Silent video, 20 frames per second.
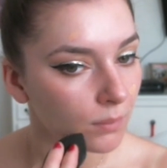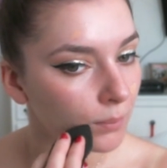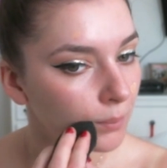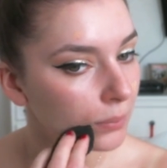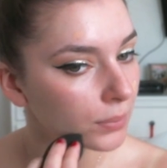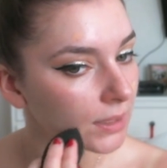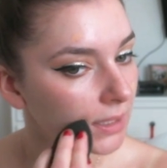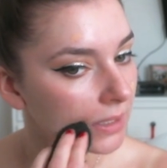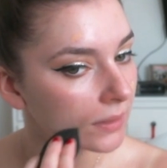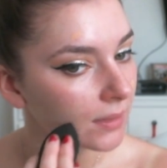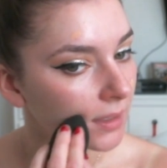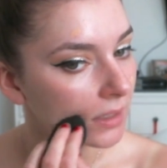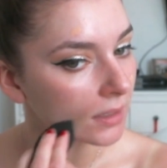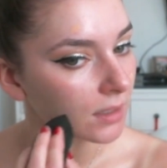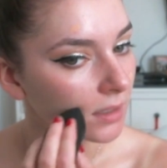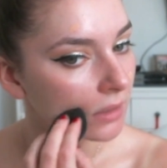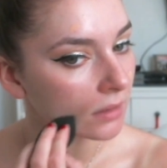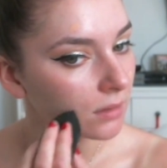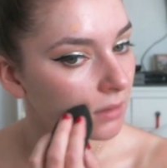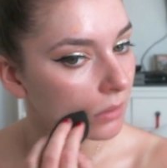blend that
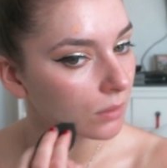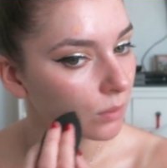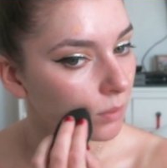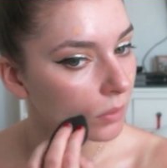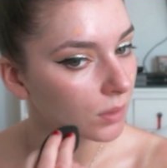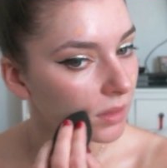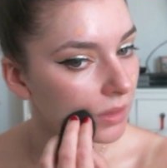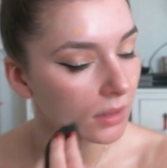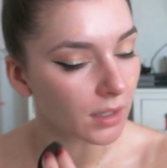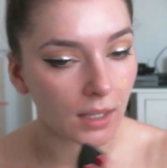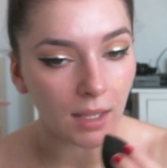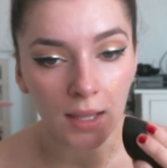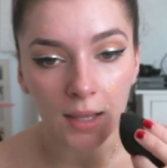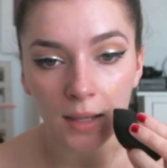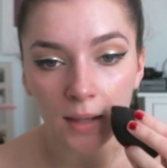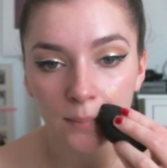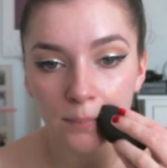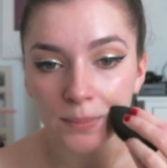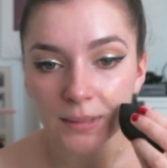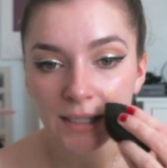in with
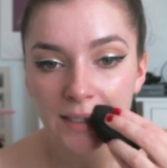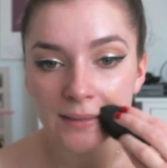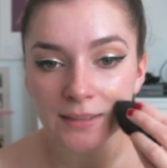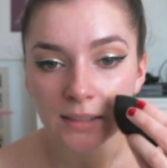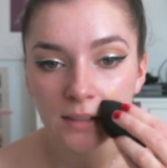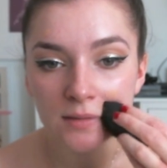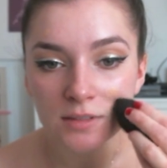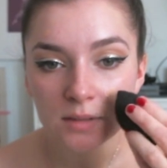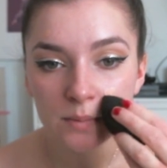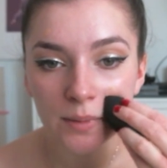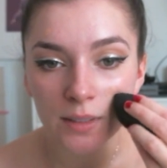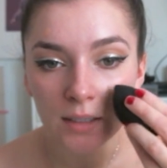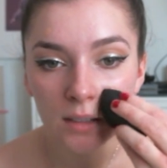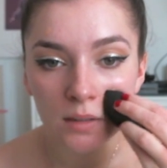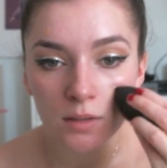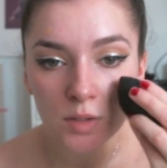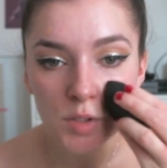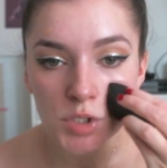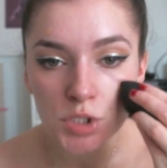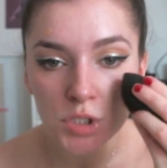a blending
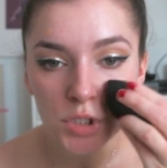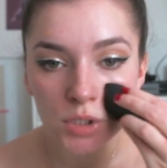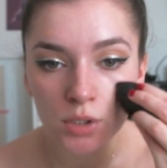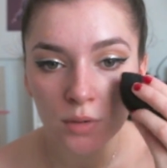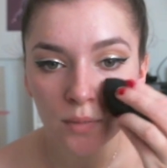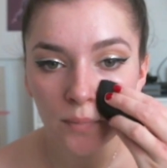sponge.